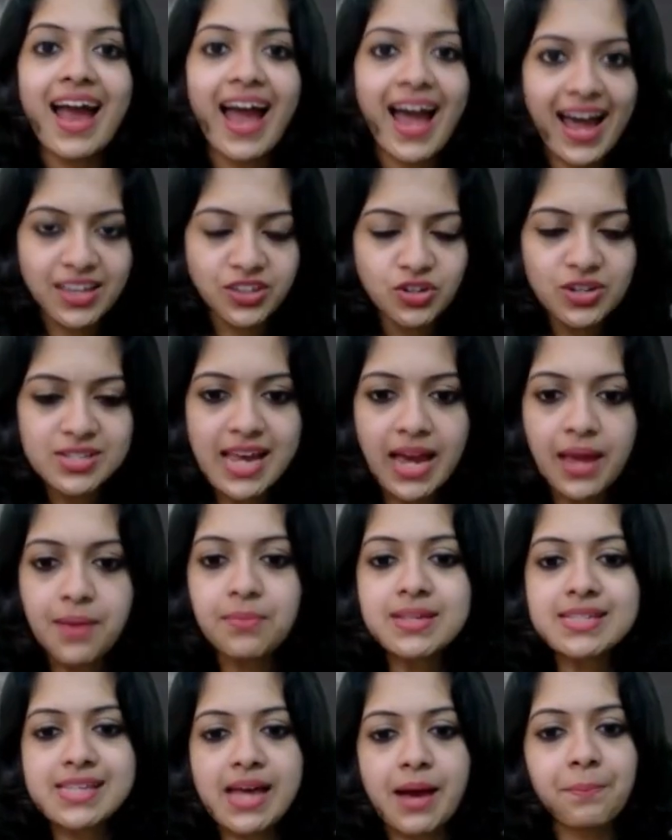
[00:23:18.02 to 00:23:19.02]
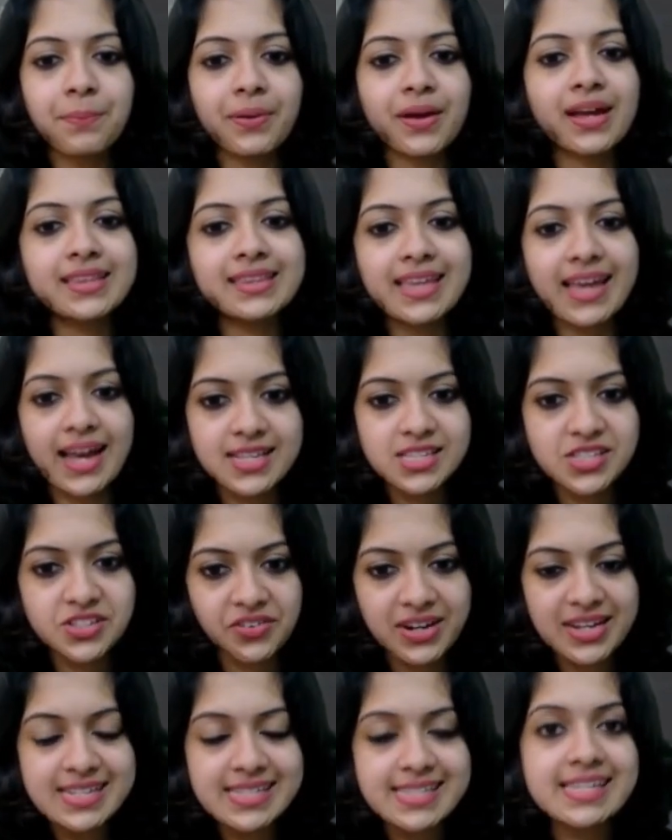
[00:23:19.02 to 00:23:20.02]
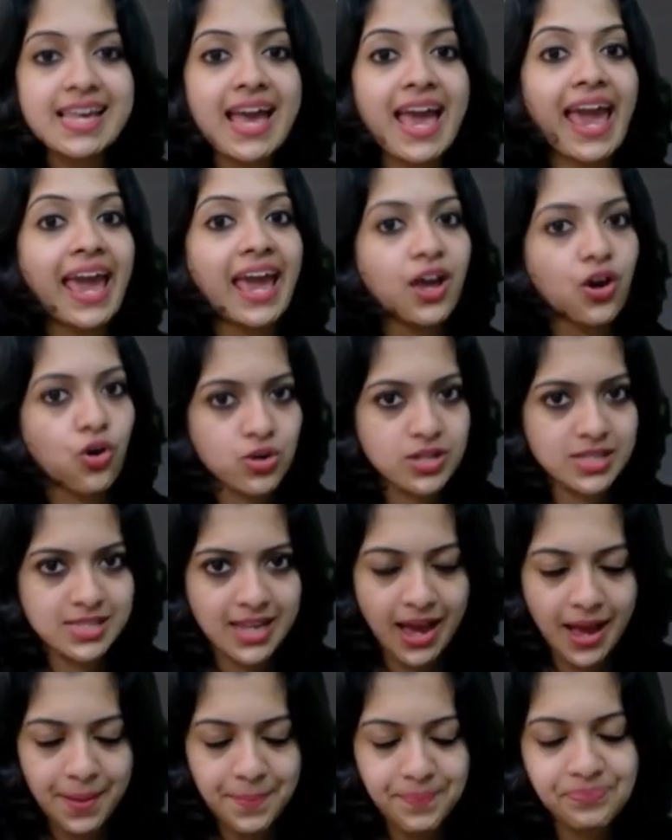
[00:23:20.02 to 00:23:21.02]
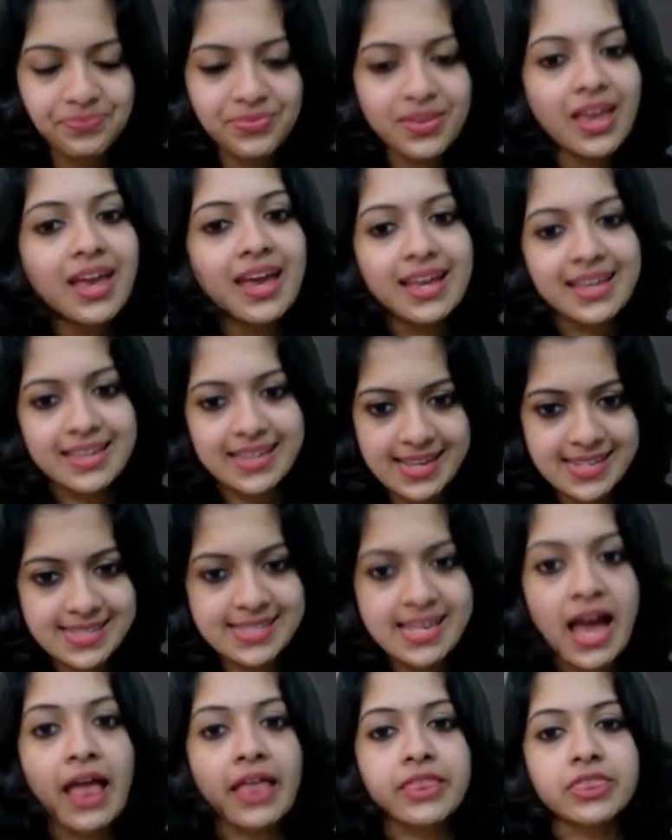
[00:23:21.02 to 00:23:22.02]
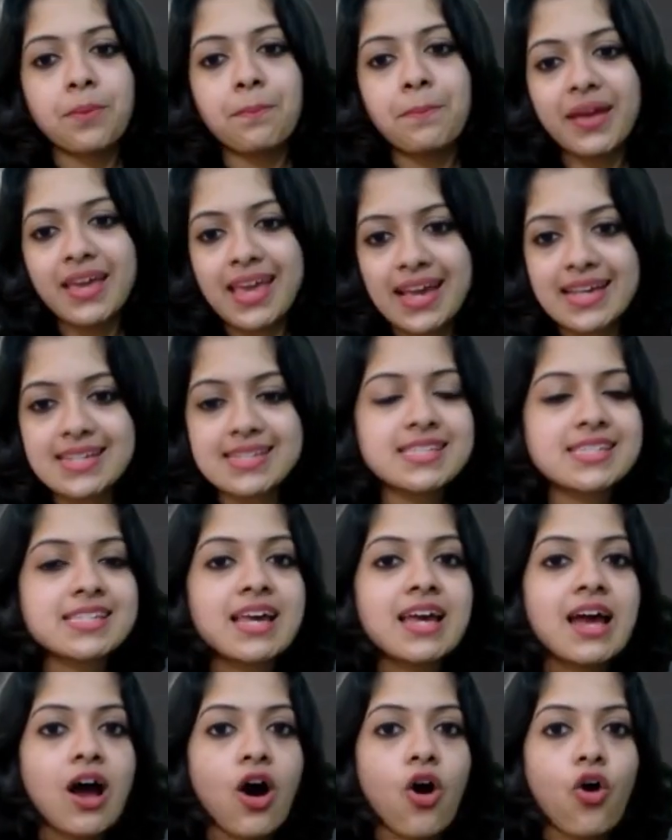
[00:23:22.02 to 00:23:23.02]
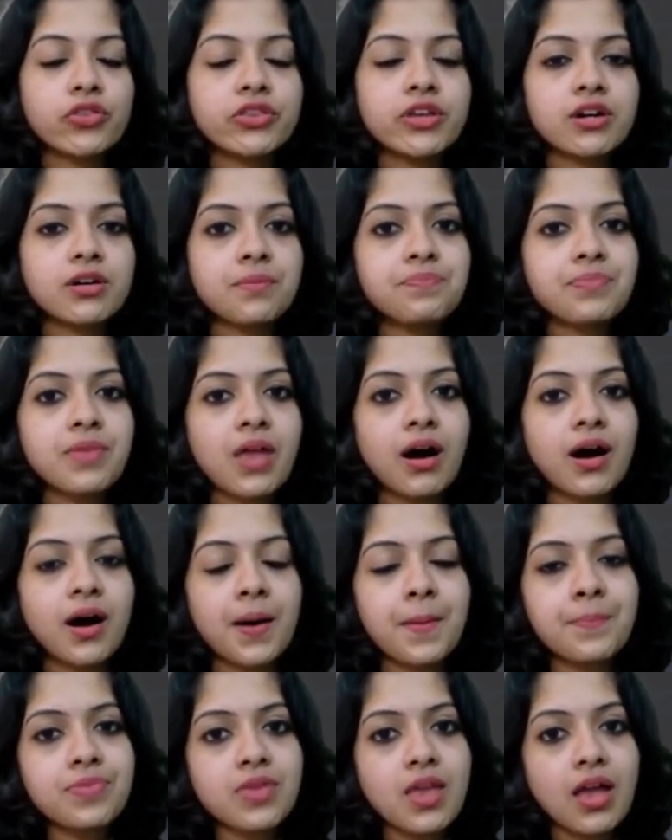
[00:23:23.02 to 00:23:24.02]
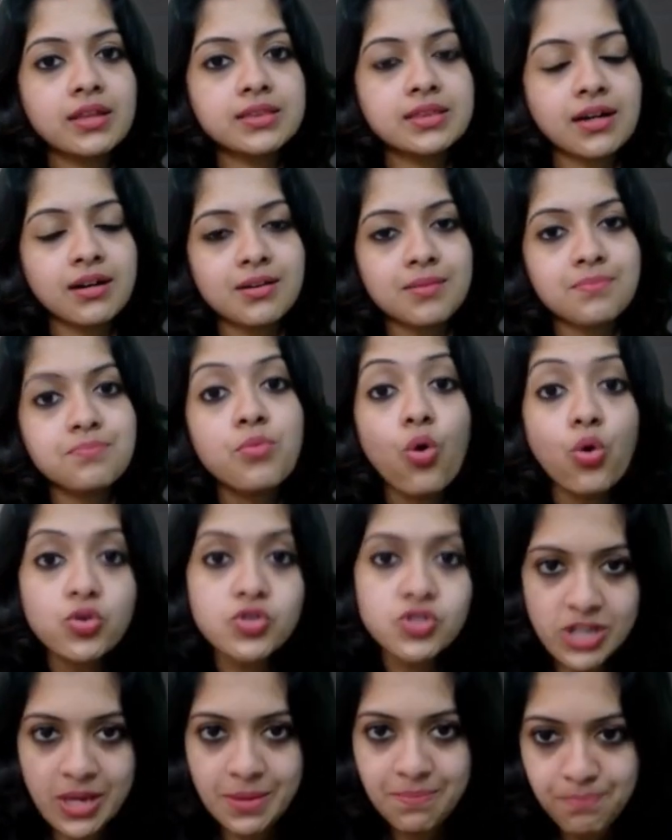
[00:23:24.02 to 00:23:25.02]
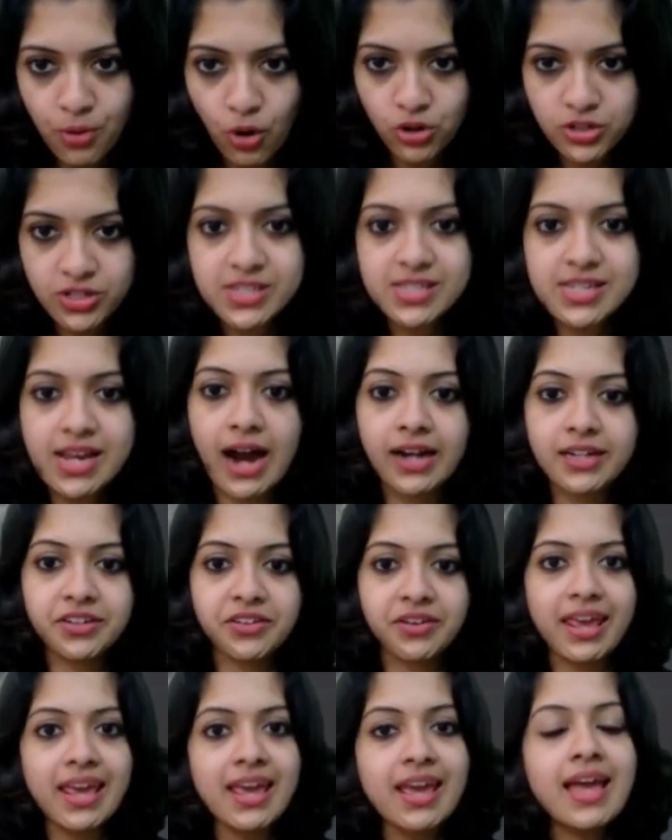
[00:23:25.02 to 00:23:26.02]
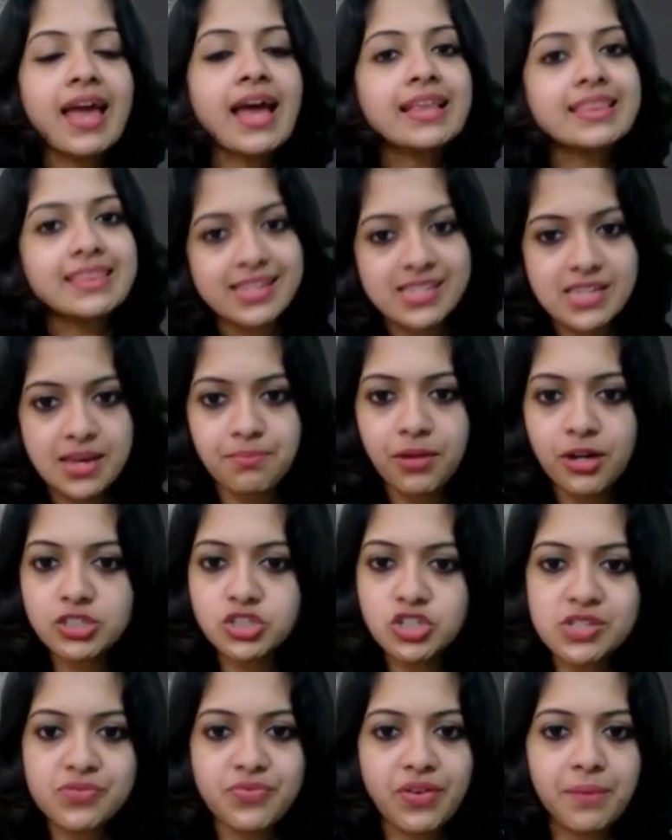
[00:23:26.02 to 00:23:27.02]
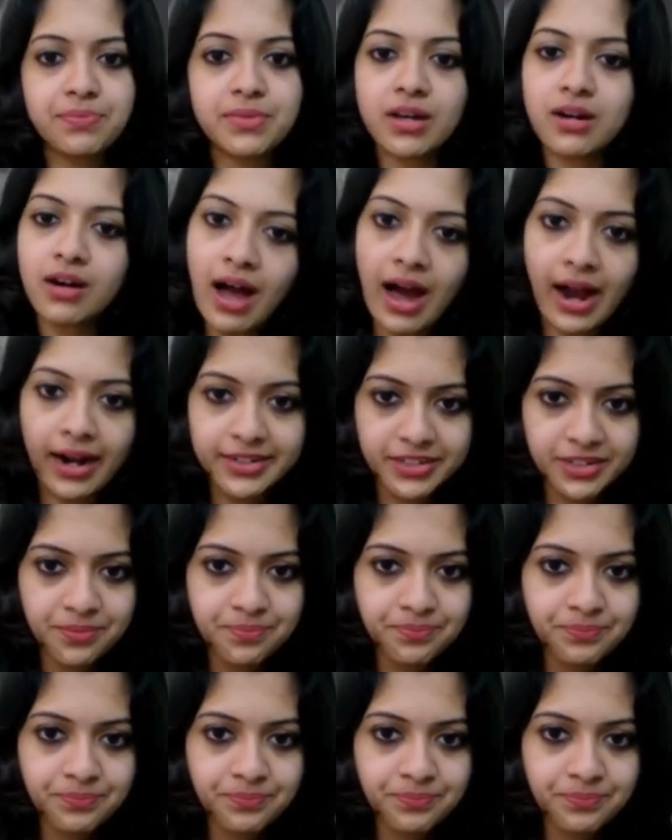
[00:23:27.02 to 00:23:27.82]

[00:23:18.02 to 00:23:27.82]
And your time is up. The answer is aorta. Yes, the biggest or the most important artery that emerges from the heart.